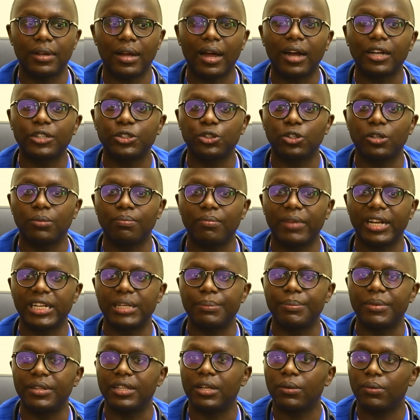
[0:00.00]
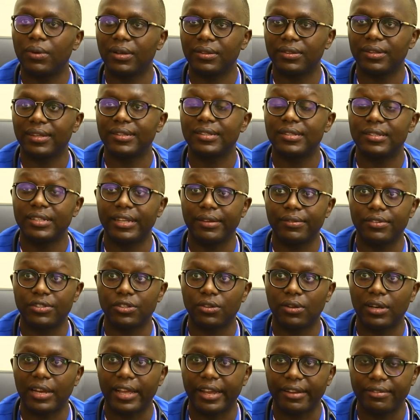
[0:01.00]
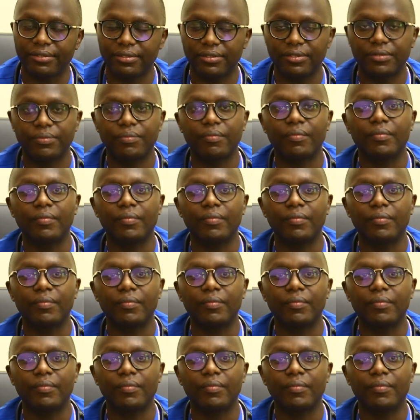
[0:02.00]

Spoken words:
action might be the one that saves your life.